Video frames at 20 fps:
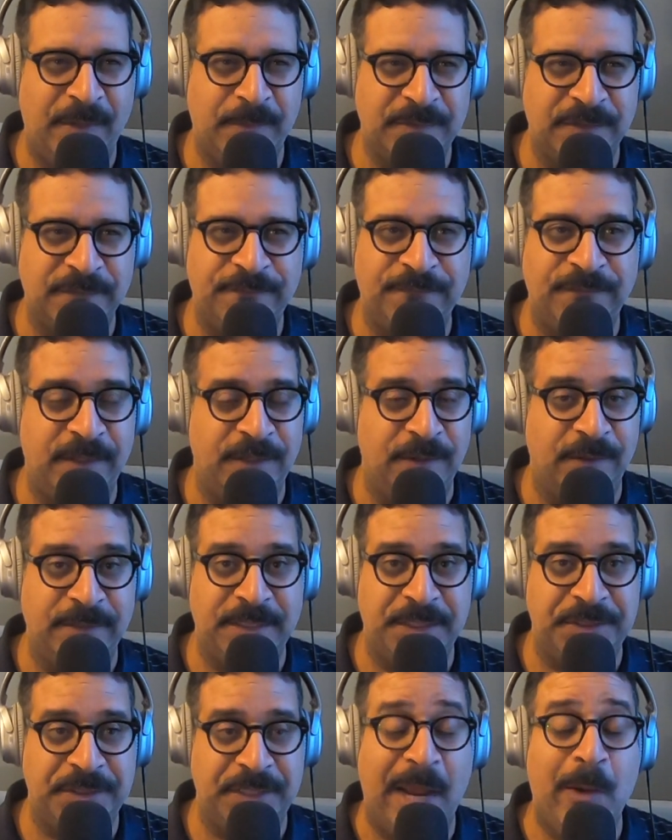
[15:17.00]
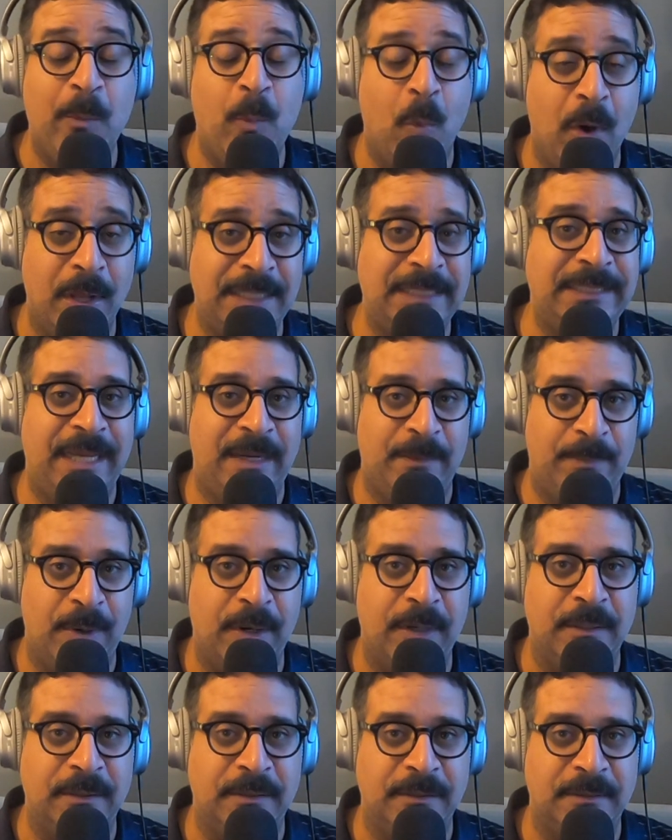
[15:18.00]
that was a fun audition. I wanted that
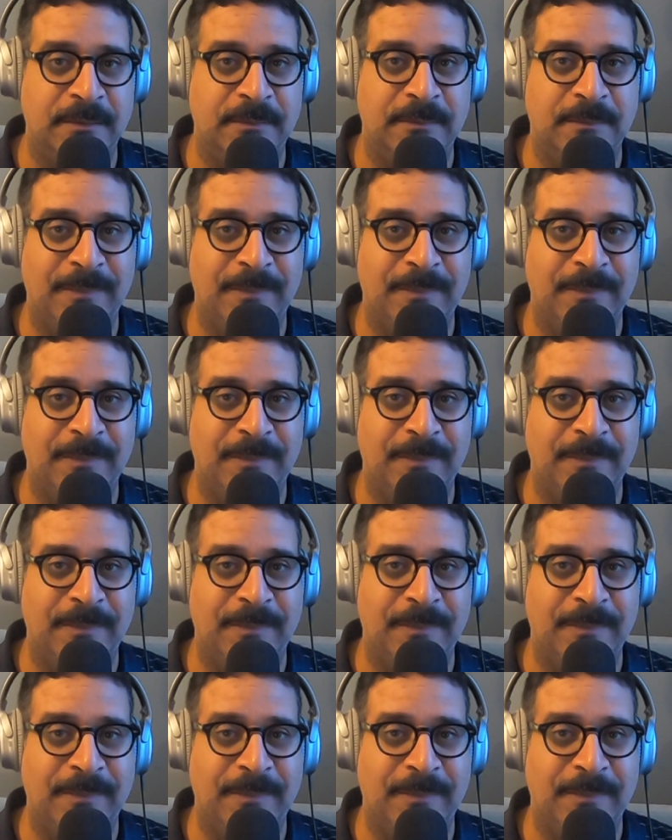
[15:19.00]
part.